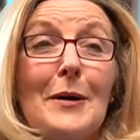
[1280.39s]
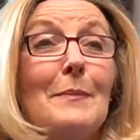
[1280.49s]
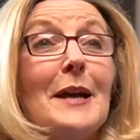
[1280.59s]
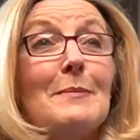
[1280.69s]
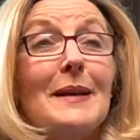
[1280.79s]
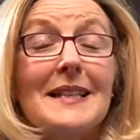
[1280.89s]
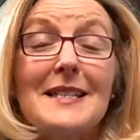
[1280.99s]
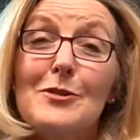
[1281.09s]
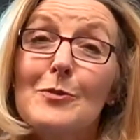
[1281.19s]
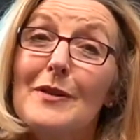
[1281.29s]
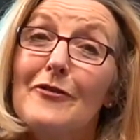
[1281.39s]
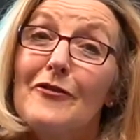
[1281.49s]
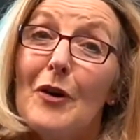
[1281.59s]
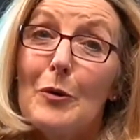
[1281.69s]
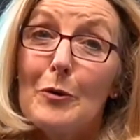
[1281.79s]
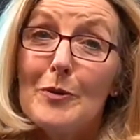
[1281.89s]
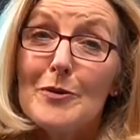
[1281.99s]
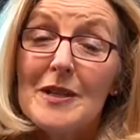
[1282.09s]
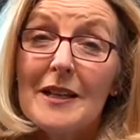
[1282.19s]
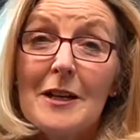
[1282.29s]
Maybe listen to a bit of folk
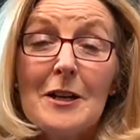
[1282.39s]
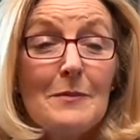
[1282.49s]
music.